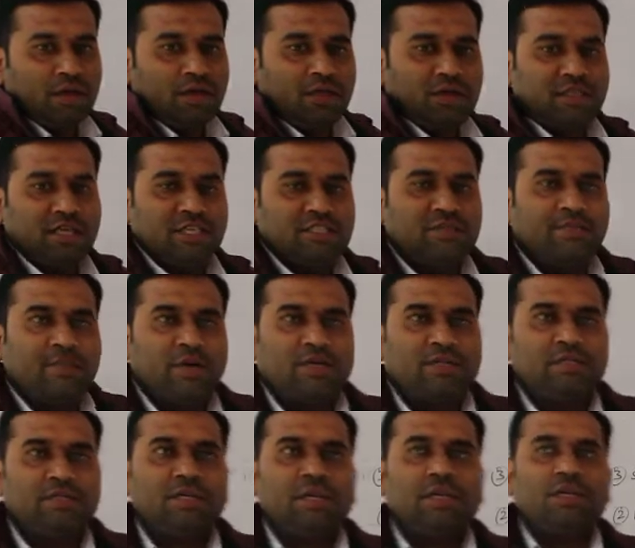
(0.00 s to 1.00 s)
This
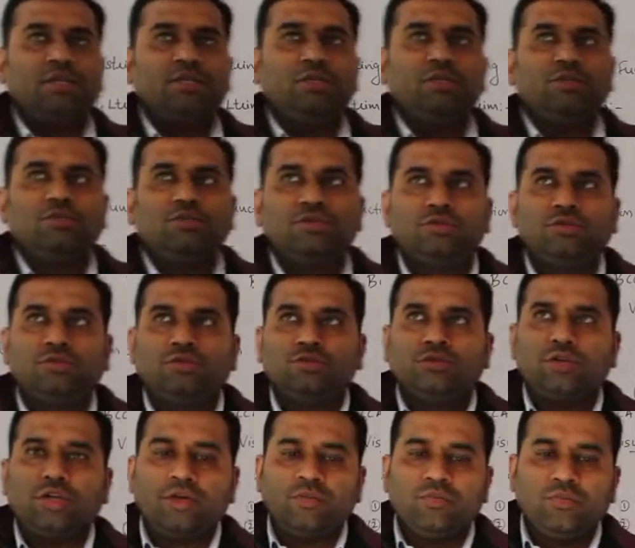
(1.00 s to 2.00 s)
function used
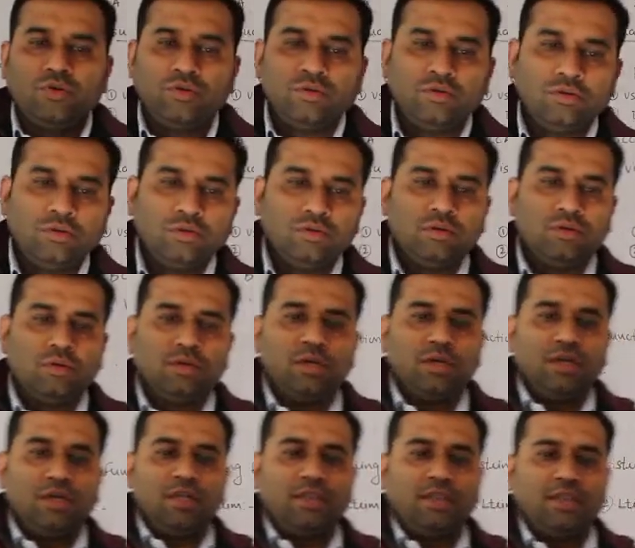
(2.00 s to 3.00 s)
to remove
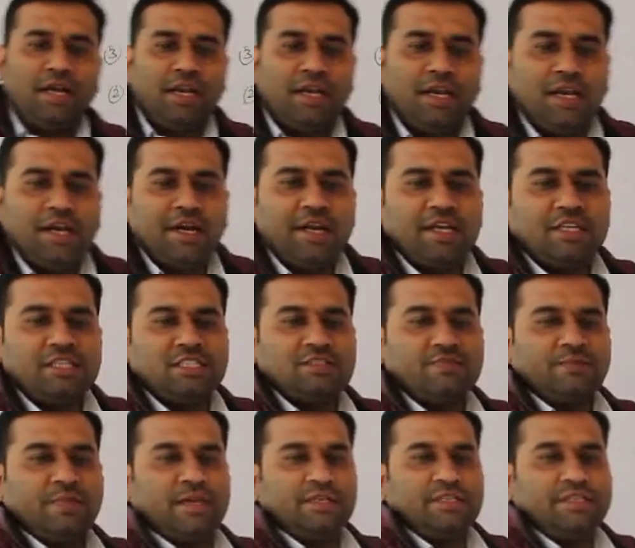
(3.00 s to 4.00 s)
the leading
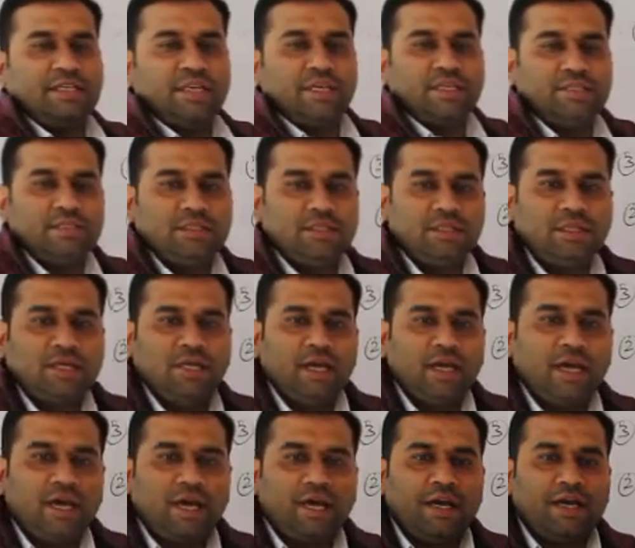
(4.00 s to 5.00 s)
spaces.
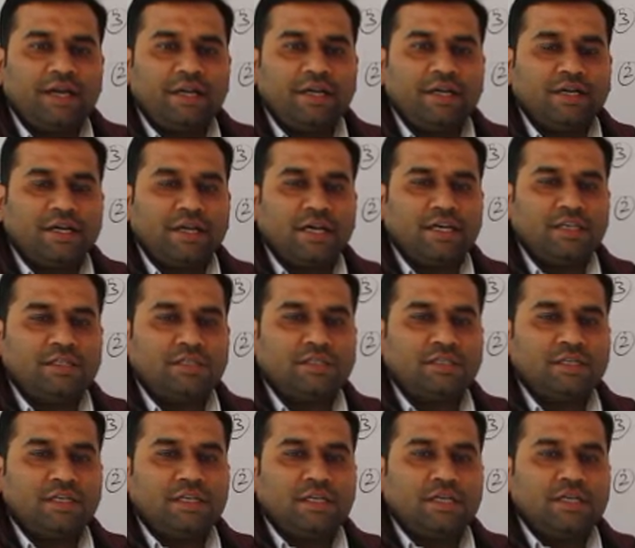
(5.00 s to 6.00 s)
It returns
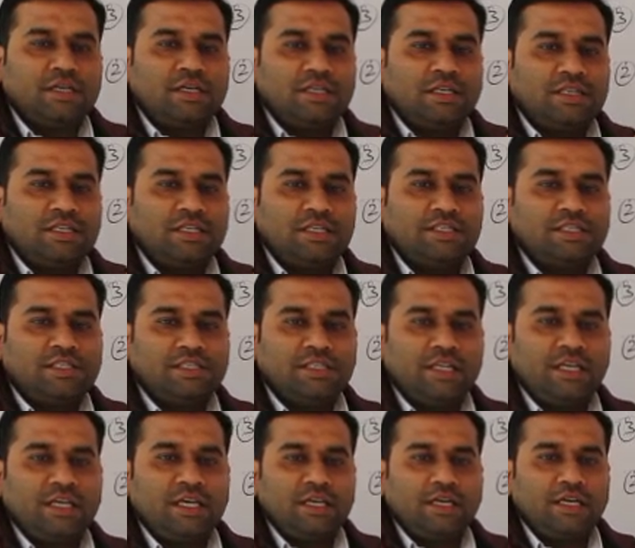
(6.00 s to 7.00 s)
the
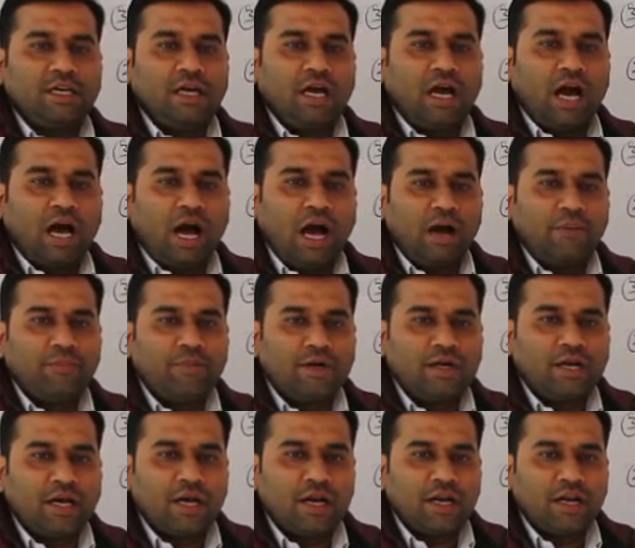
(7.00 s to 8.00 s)
string
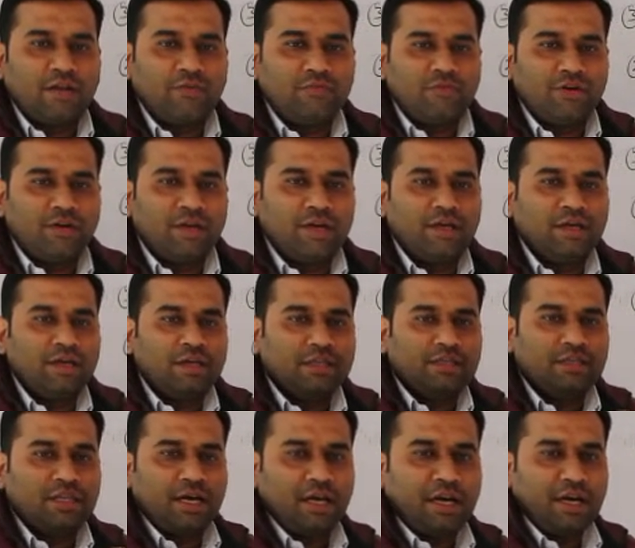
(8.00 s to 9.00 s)
after removing
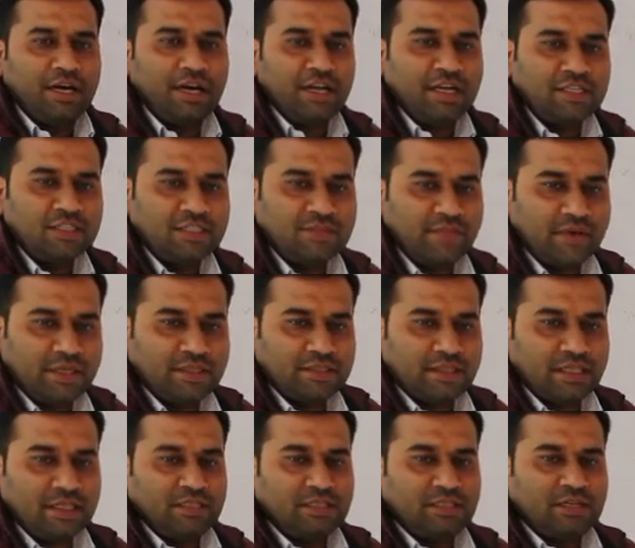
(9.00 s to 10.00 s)
the leading
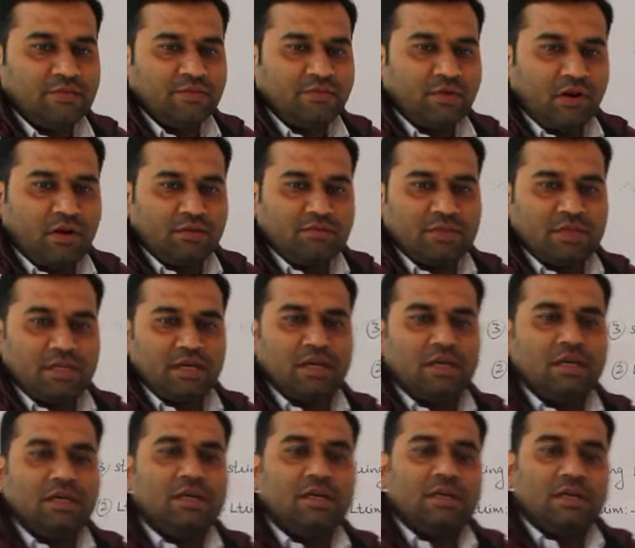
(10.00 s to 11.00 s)
spaces from the
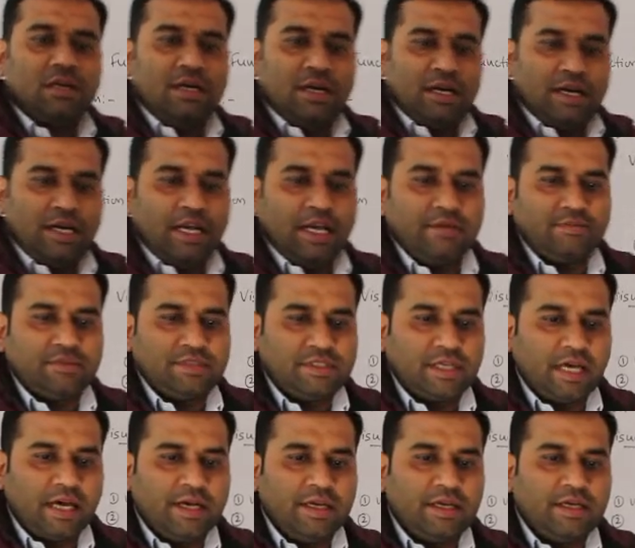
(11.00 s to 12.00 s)
left
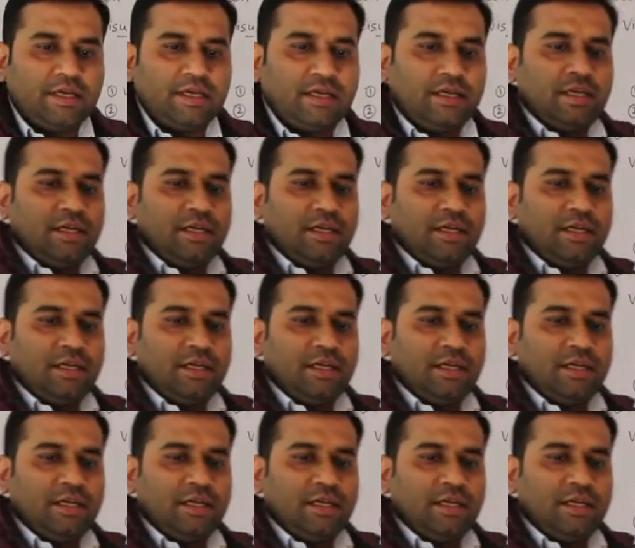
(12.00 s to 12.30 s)
side.